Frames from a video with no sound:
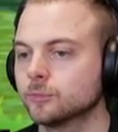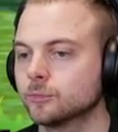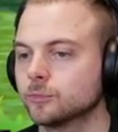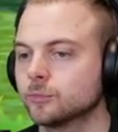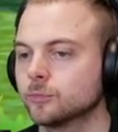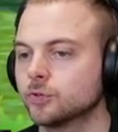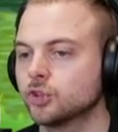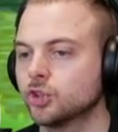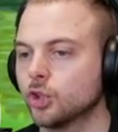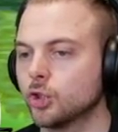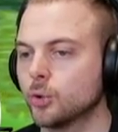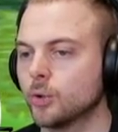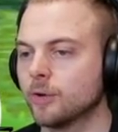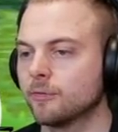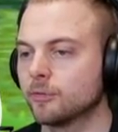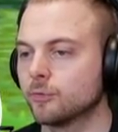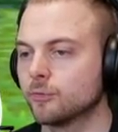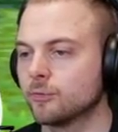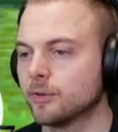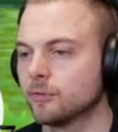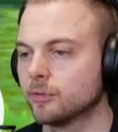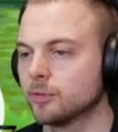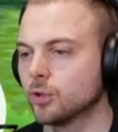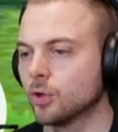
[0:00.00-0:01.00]
So you have
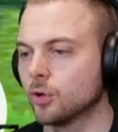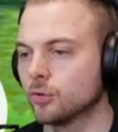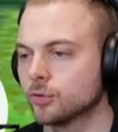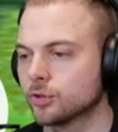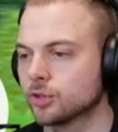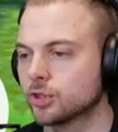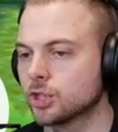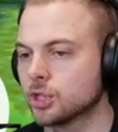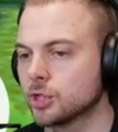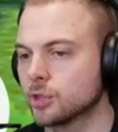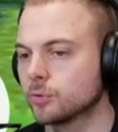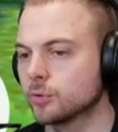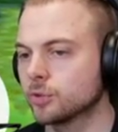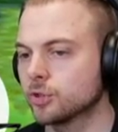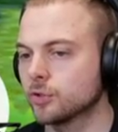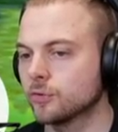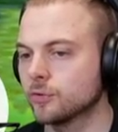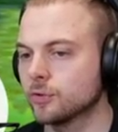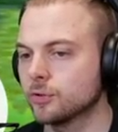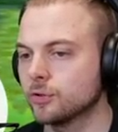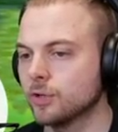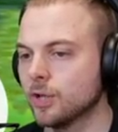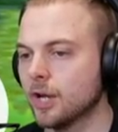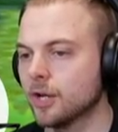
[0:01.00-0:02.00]
unriveled all the secrets of
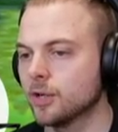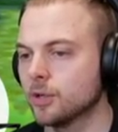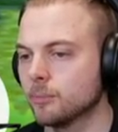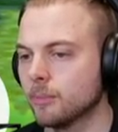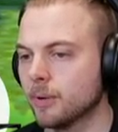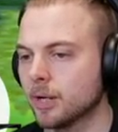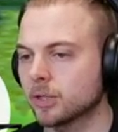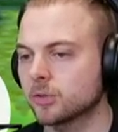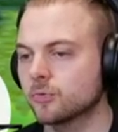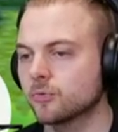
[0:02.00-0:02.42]
the Dynamax